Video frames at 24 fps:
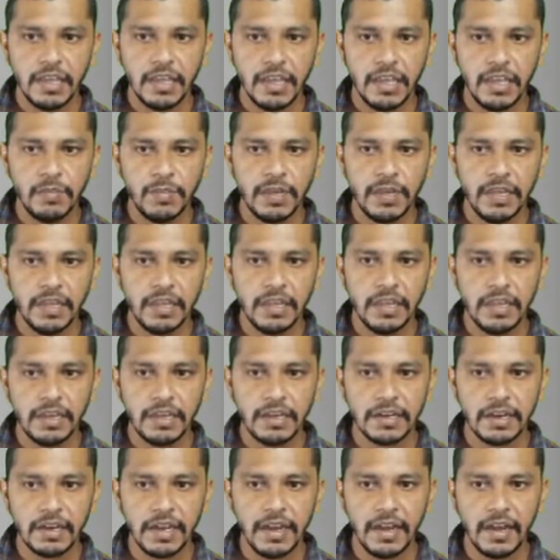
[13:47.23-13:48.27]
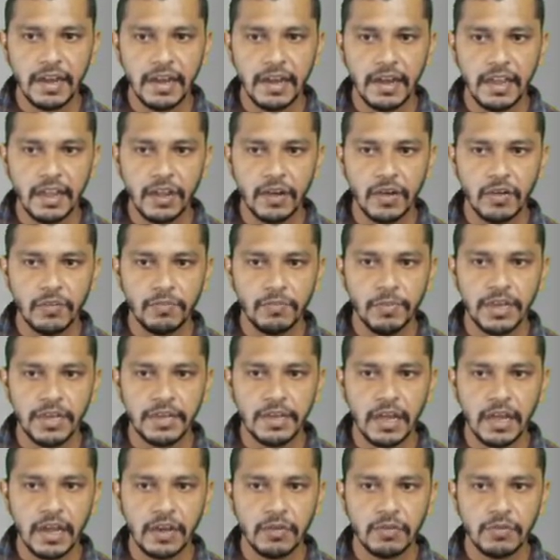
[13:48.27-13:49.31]
AB inclined at an angle of
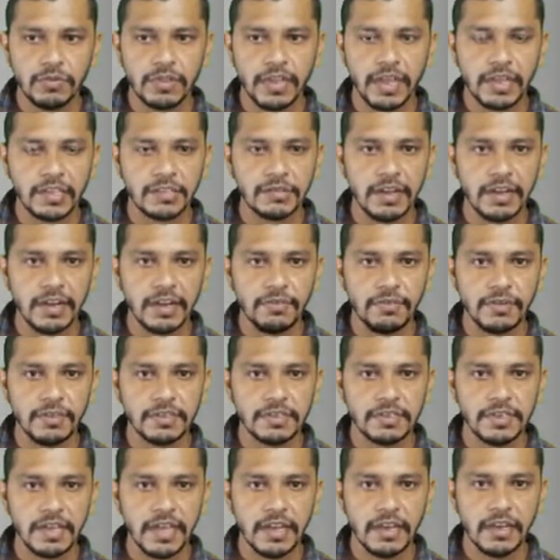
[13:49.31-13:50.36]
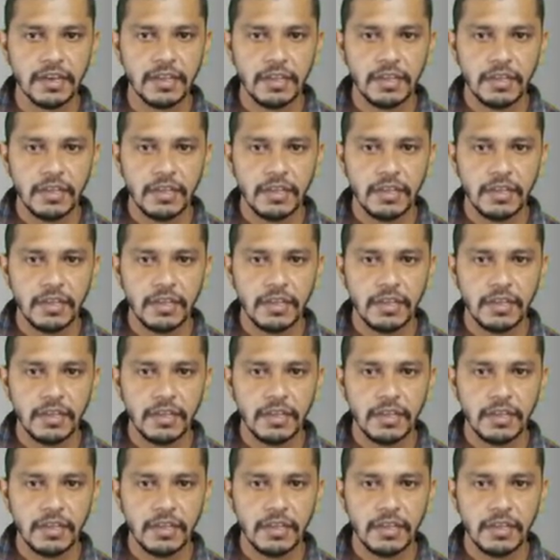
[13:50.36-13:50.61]
beta to the XY reference line.